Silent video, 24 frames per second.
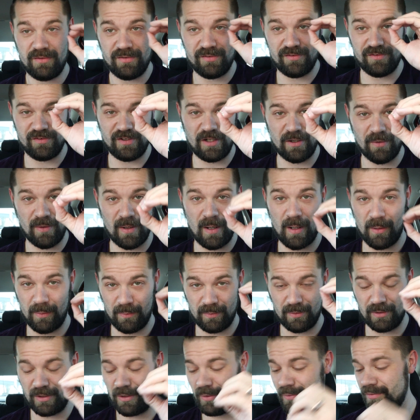0,
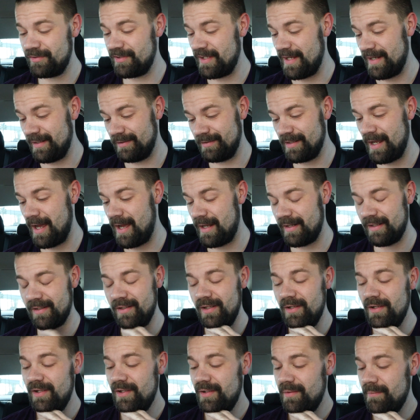goose egg, nada.
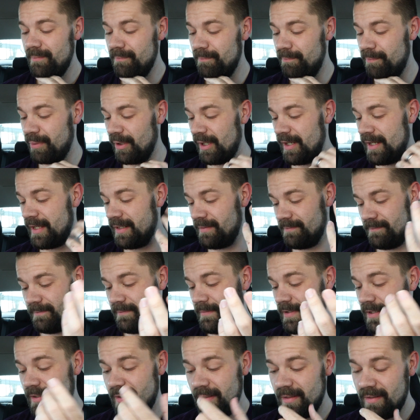But
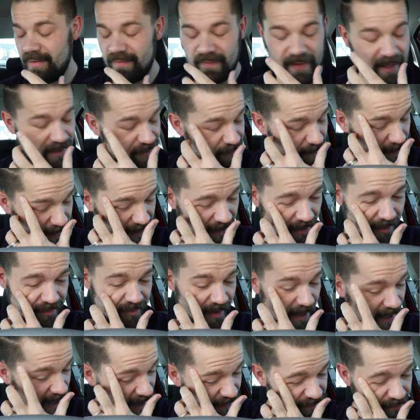that's because
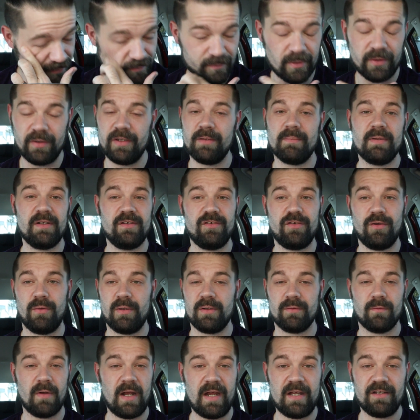I haven't really been
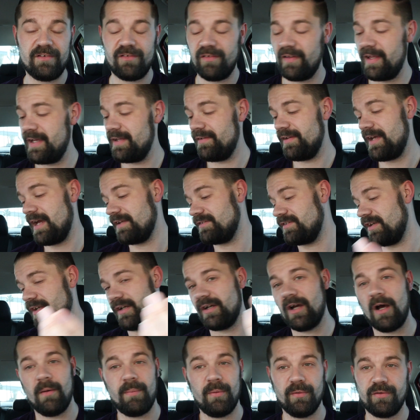doing raids lately. I did a
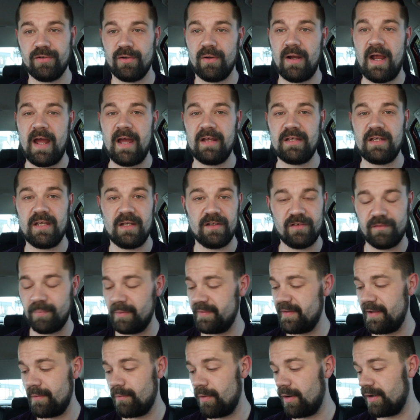couple Terrakions,
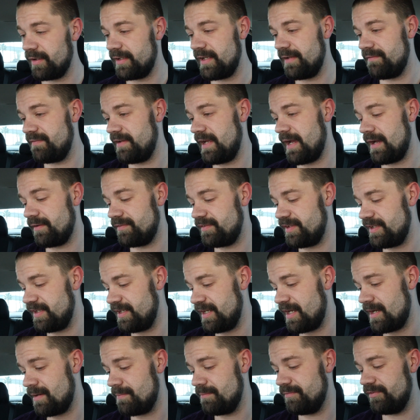but they weren't giving out
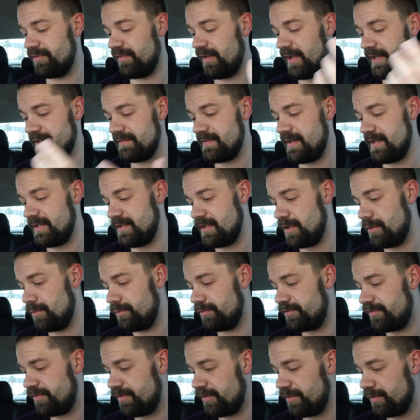TMs like they
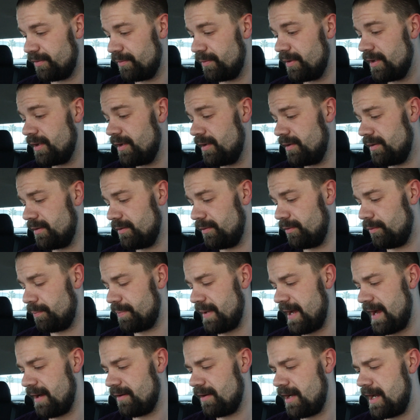used to. Ooh,
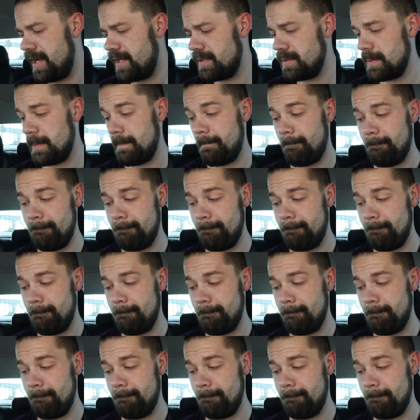Patrat?